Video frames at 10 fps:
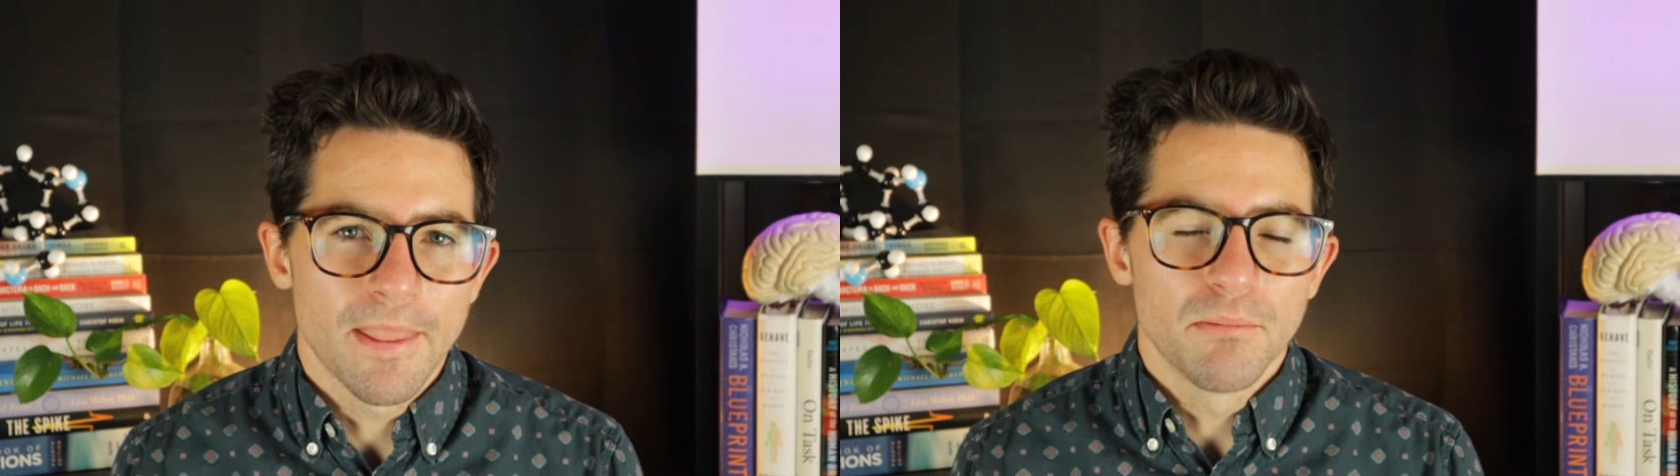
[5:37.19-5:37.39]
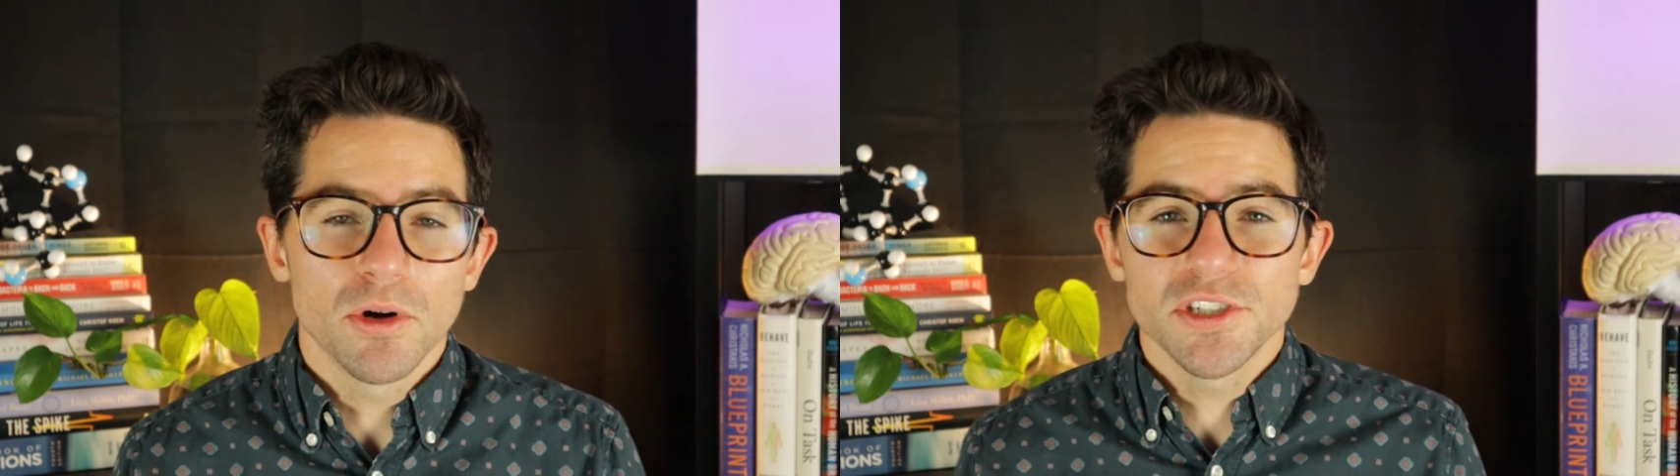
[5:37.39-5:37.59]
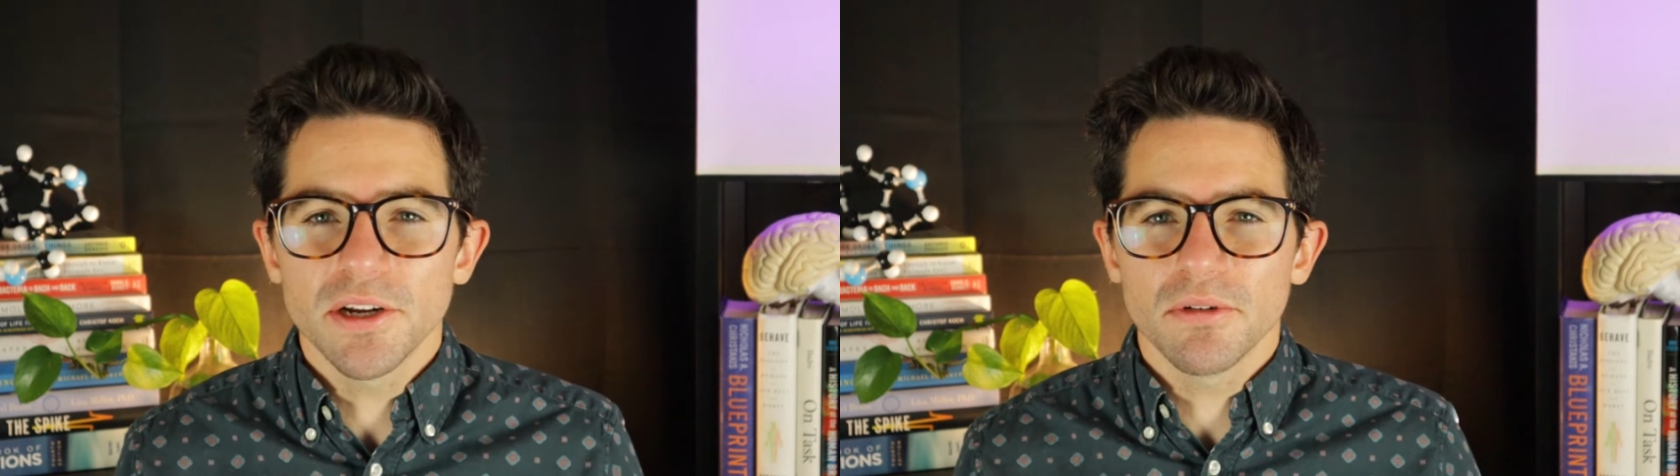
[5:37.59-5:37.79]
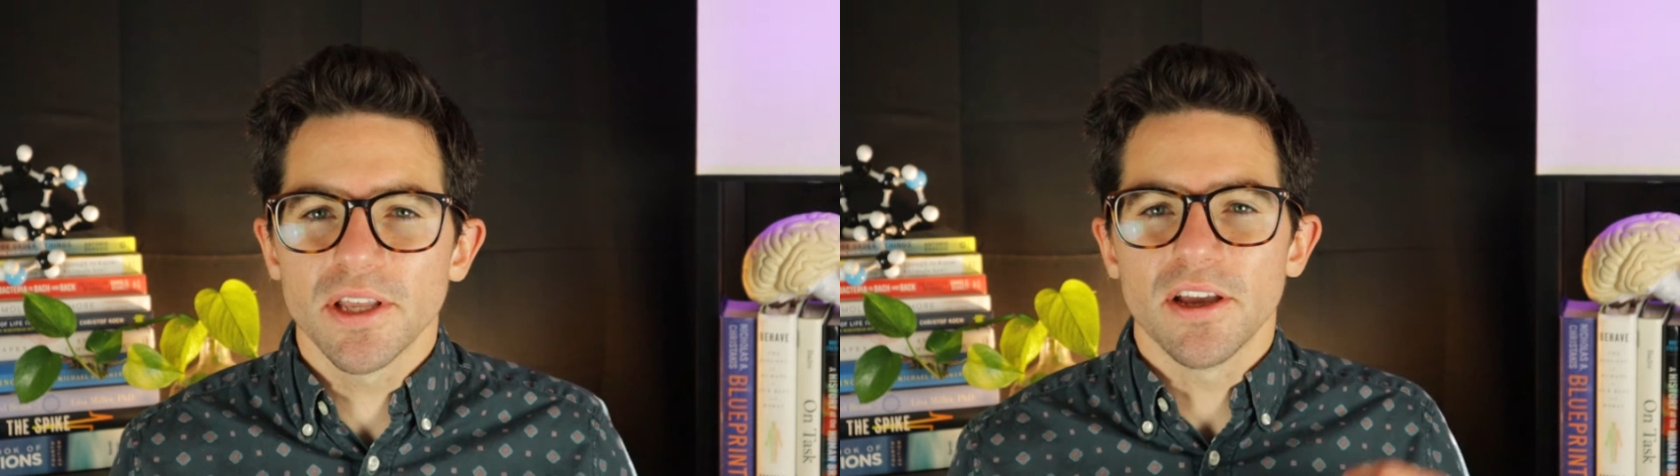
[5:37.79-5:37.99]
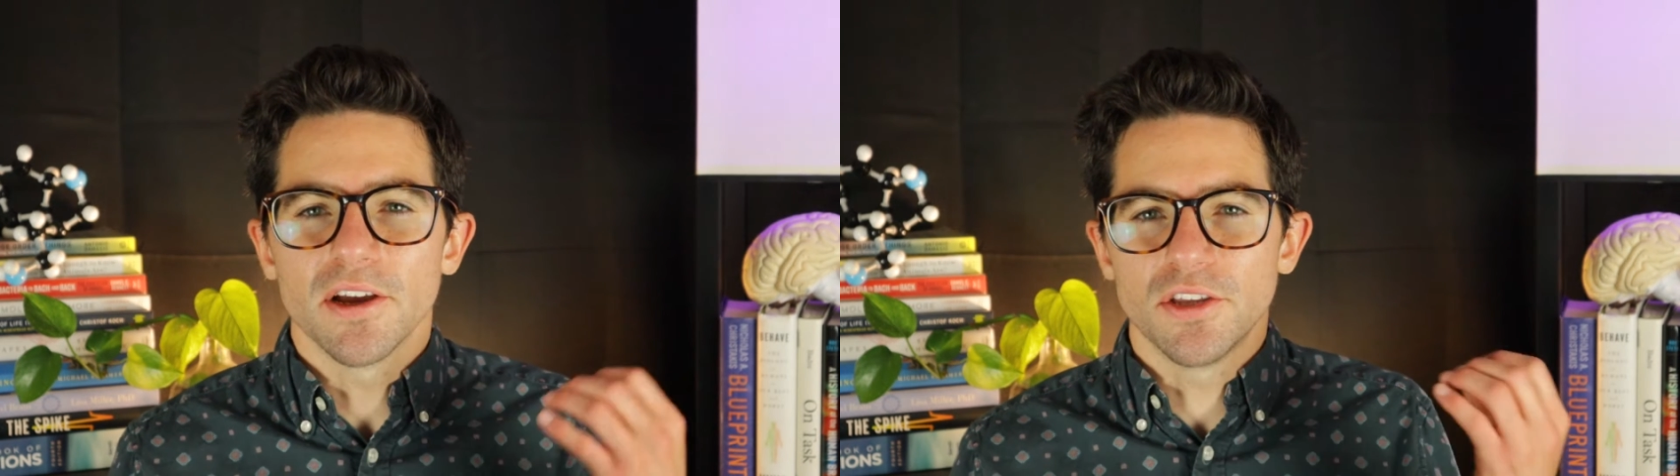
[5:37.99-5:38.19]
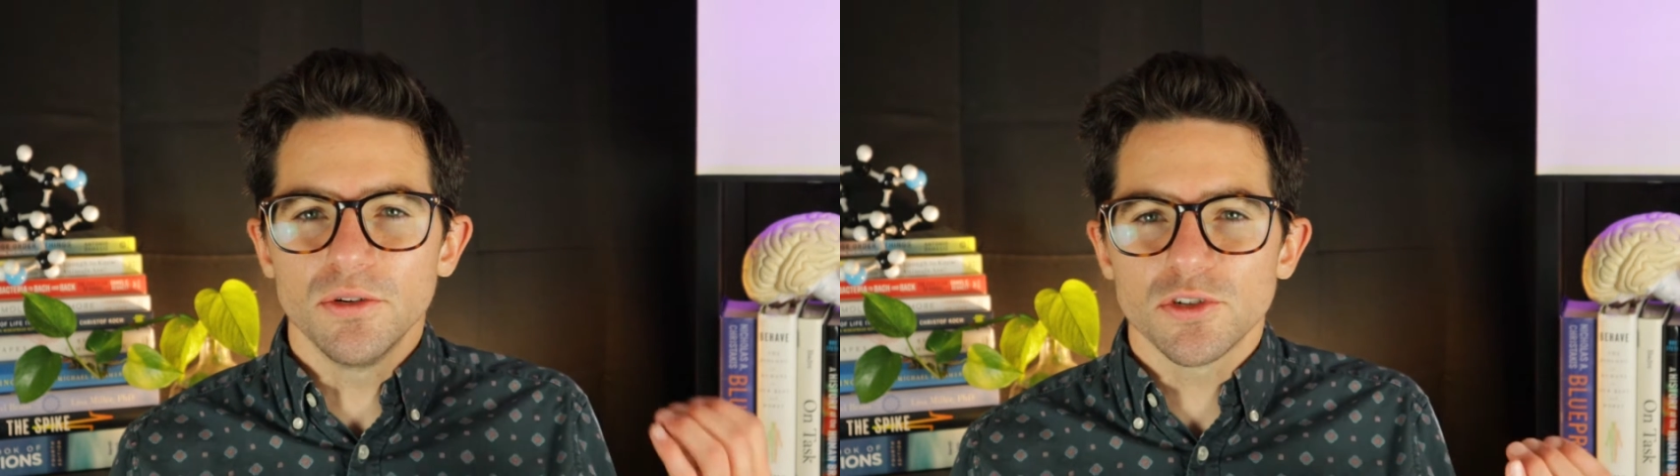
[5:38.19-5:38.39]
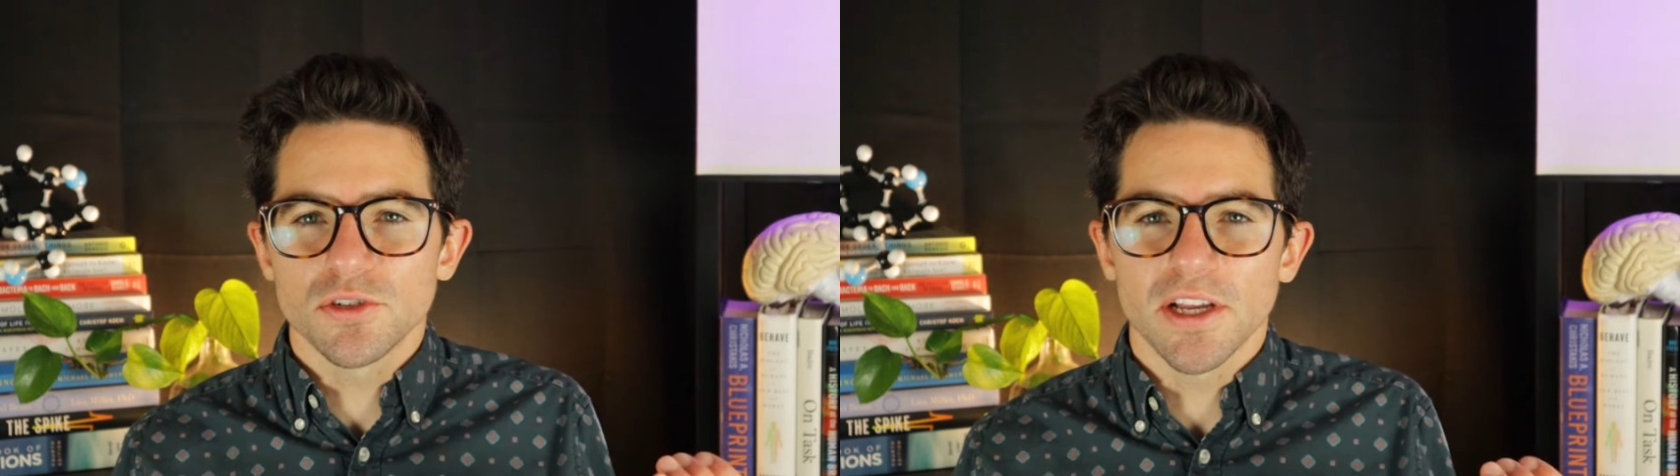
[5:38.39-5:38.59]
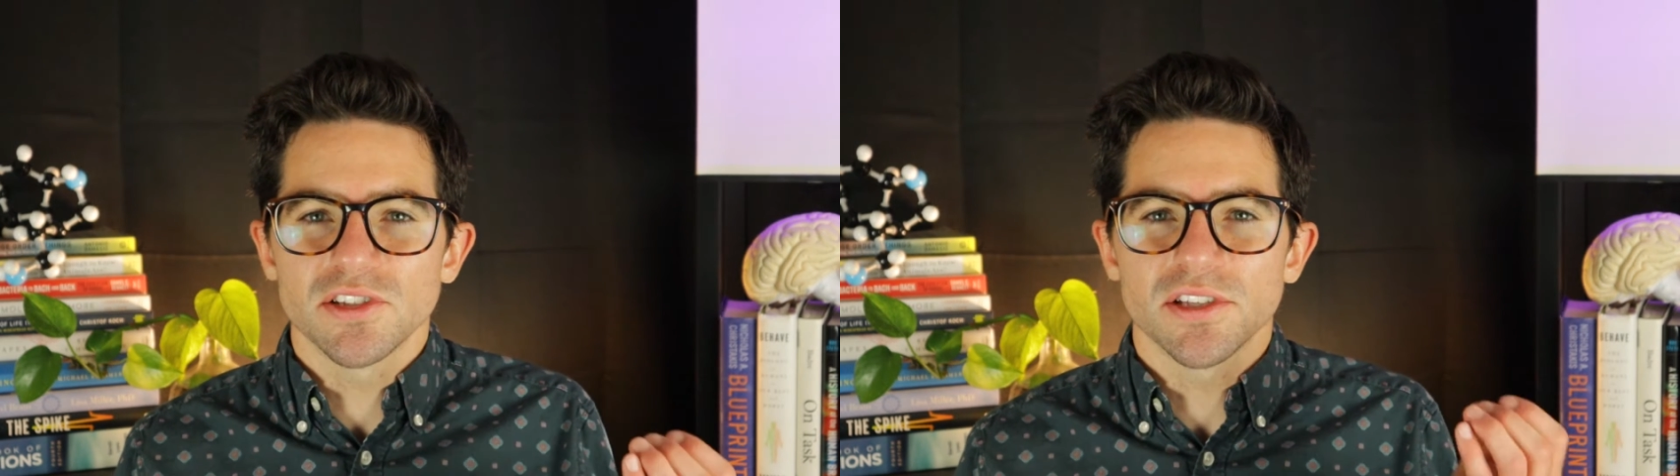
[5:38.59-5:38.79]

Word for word: More generally, acute stress